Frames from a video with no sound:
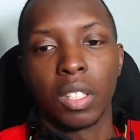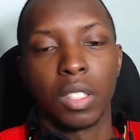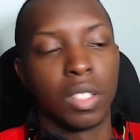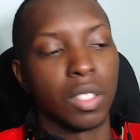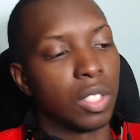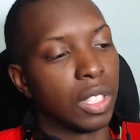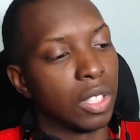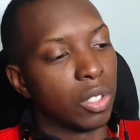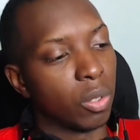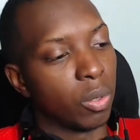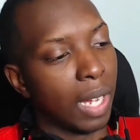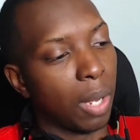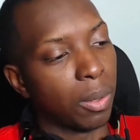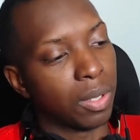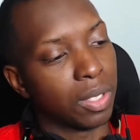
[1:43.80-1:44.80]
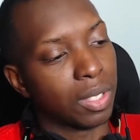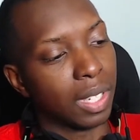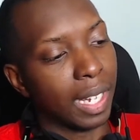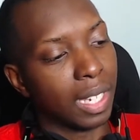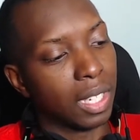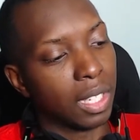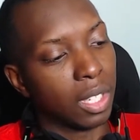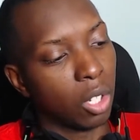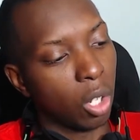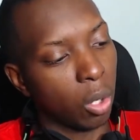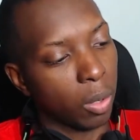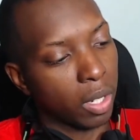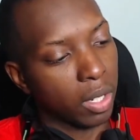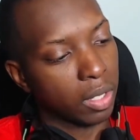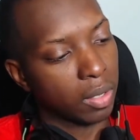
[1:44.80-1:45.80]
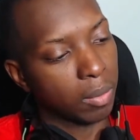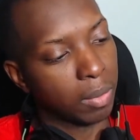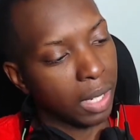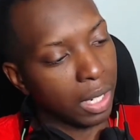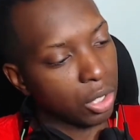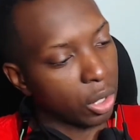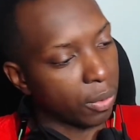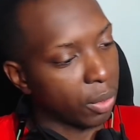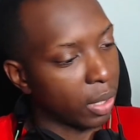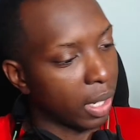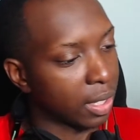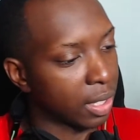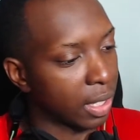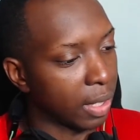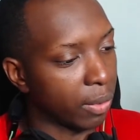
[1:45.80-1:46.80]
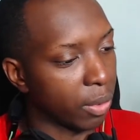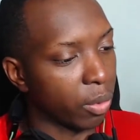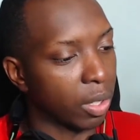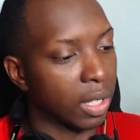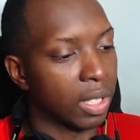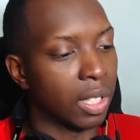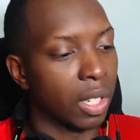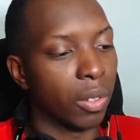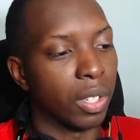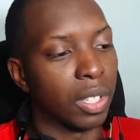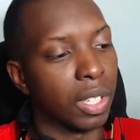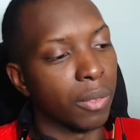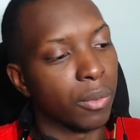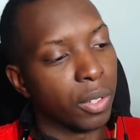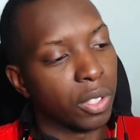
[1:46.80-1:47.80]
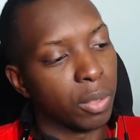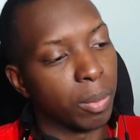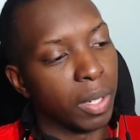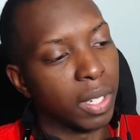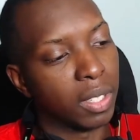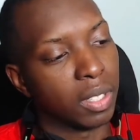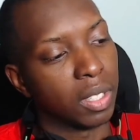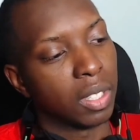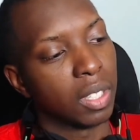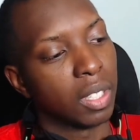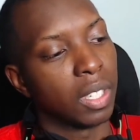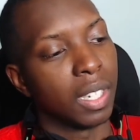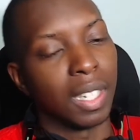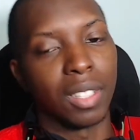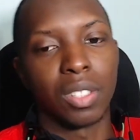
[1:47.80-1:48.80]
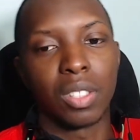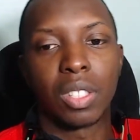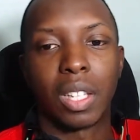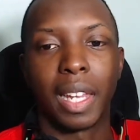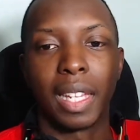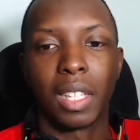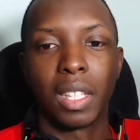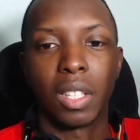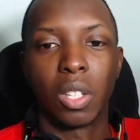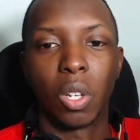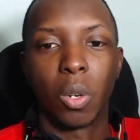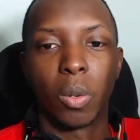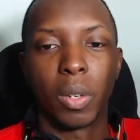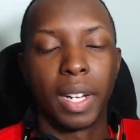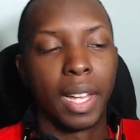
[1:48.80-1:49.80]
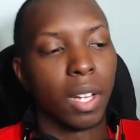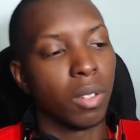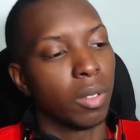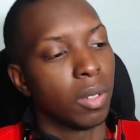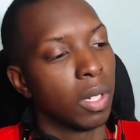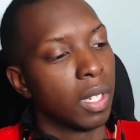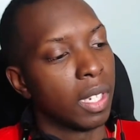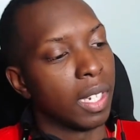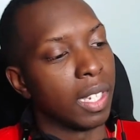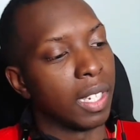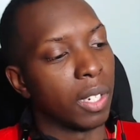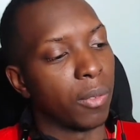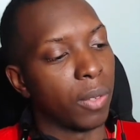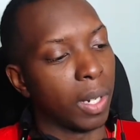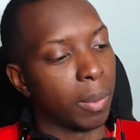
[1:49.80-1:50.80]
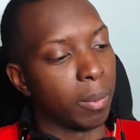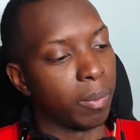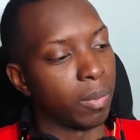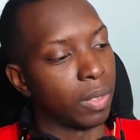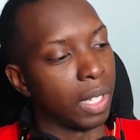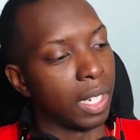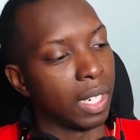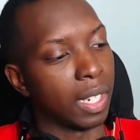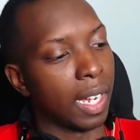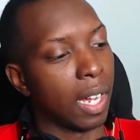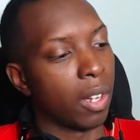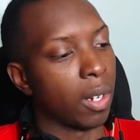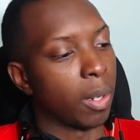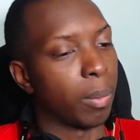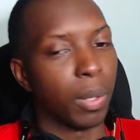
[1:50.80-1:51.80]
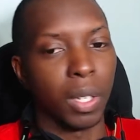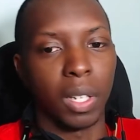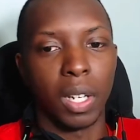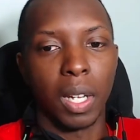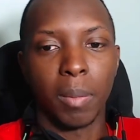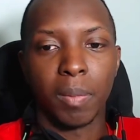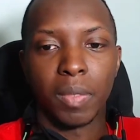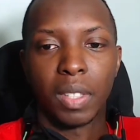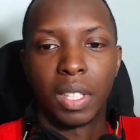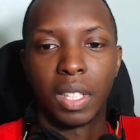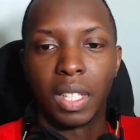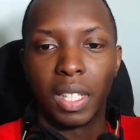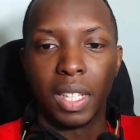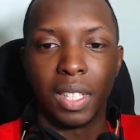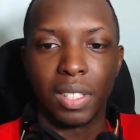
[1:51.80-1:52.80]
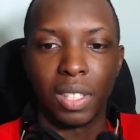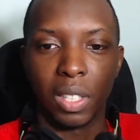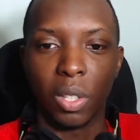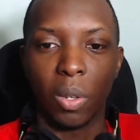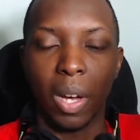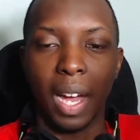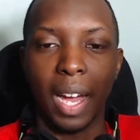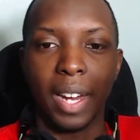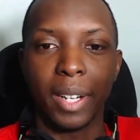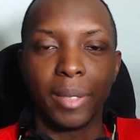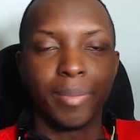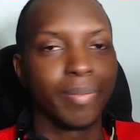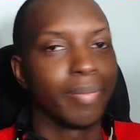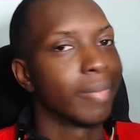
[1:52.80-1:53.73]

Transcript: See, so now it's slightly lower. Not sure if you guys can even really tell the difference, but it's slightly lower now. And if I take it out and put it up, it's a little higher.